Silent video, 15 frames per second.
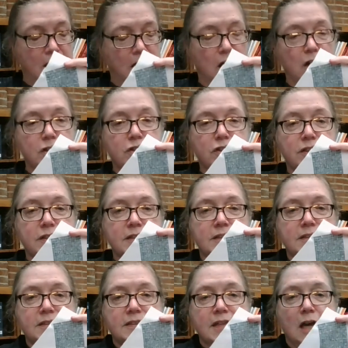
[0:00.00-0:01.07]
on just
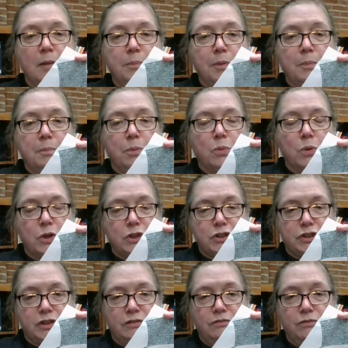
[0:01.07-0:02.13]
this upper
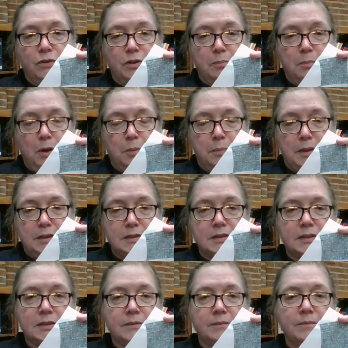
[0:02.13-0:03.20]
portion for the moment.